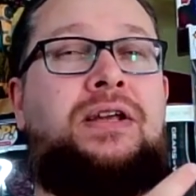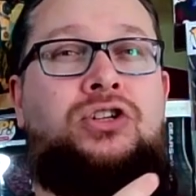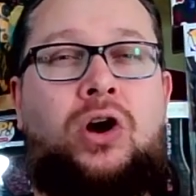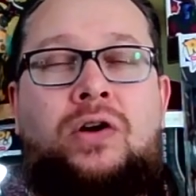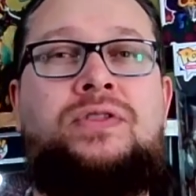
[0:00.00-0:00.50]
and
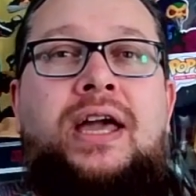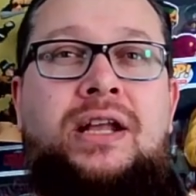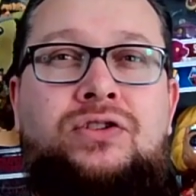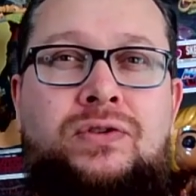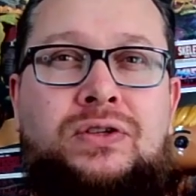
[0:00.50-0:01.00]
you're on the
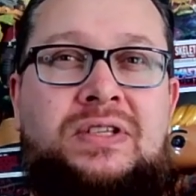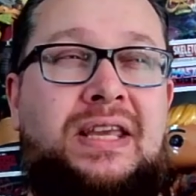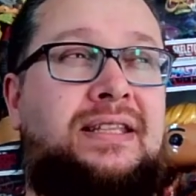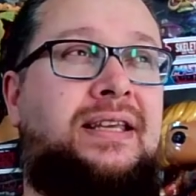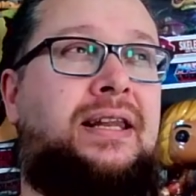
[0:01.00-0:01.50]
edge of your
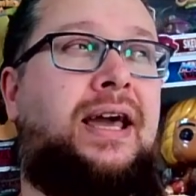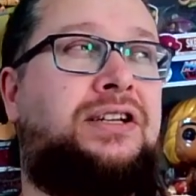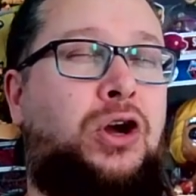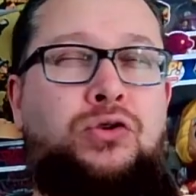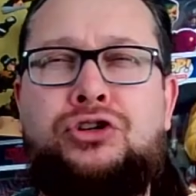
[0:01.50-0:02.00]
seat, and I
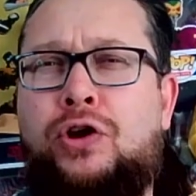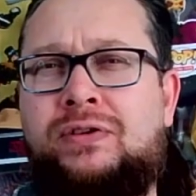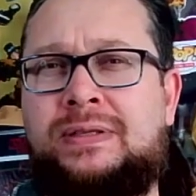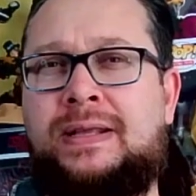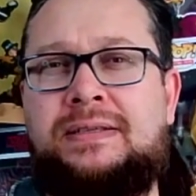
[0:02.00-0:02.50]
don't know if
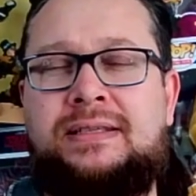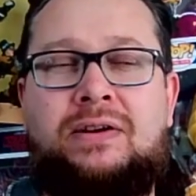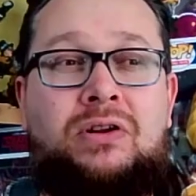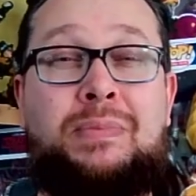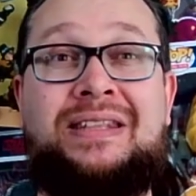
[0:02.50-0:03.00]
it's
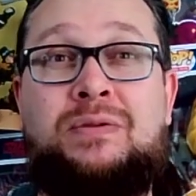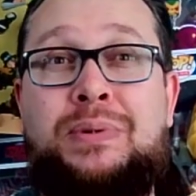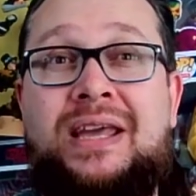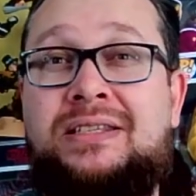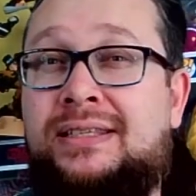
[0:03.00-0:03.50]
necessarily meant to
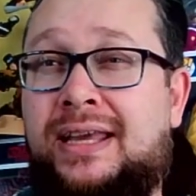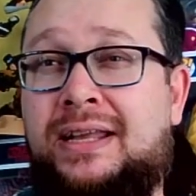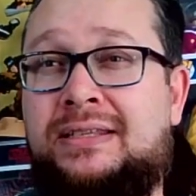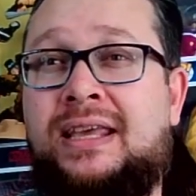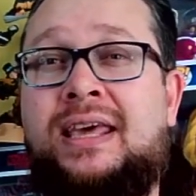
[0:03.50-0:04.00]
be as tense